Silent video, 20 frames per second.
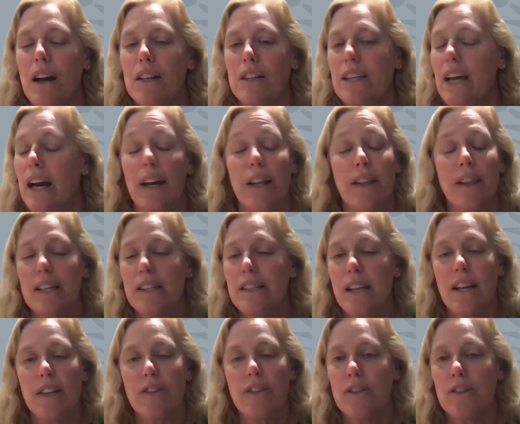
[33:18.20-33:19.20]
Yeah, I think,
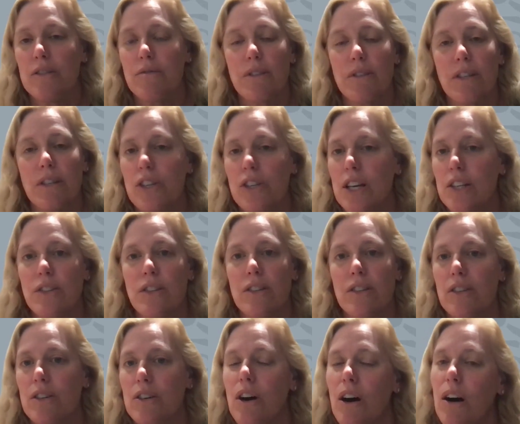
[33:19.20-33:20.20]
Dan, your suggestion
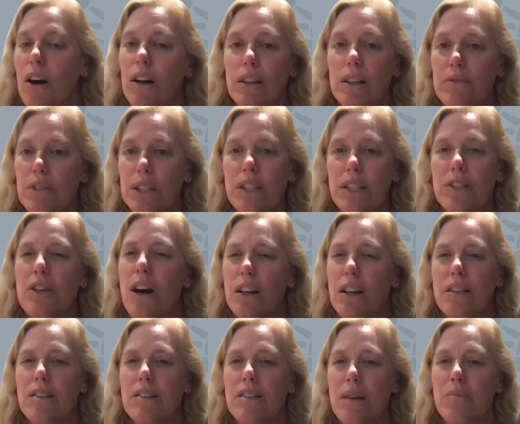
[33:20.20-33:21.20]
to call and really talk
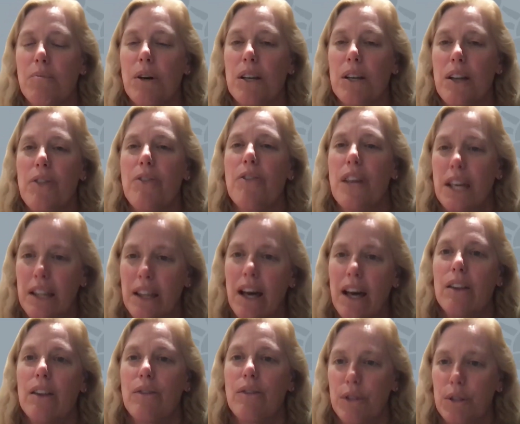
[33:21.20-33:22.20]
to someone and think
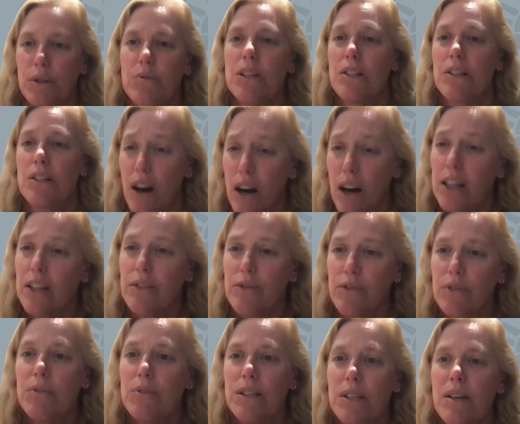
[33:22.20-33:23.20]
that through and talk it
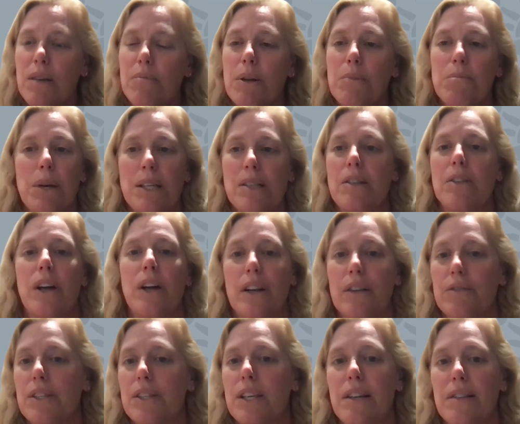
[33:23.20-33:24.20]
through with someone makes a lot of
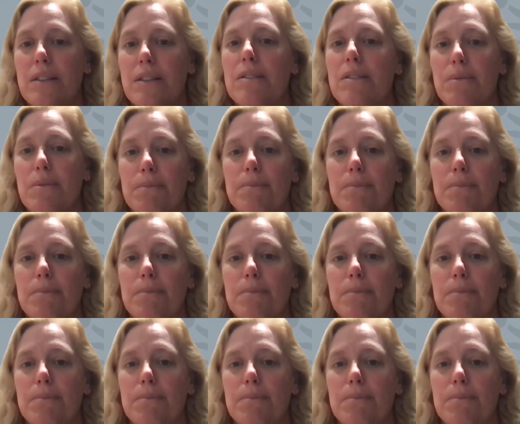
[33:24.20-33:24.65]
sense.